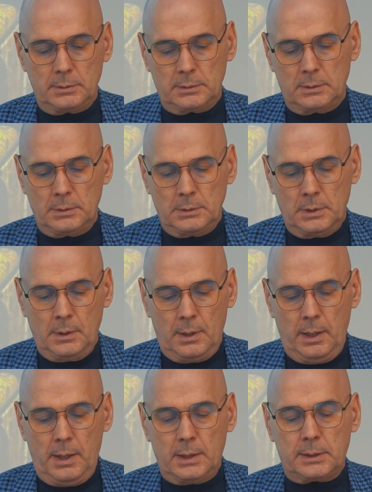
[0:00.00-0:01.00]
world,
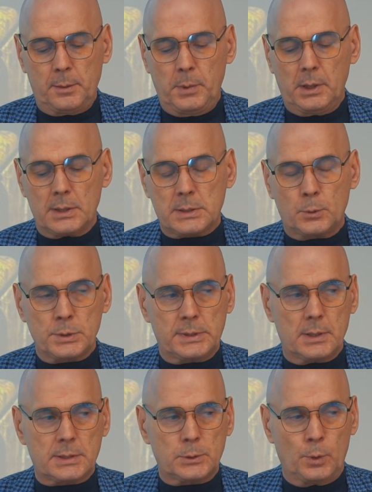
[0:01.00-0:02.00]
or the
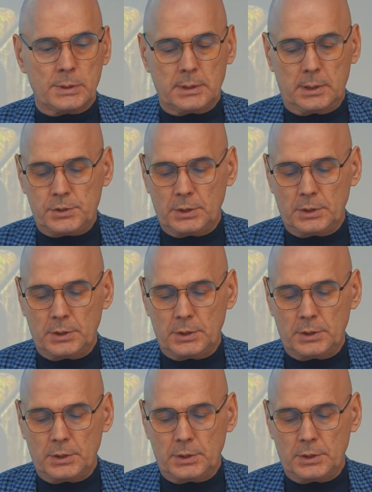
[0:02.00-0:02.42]
biosphere.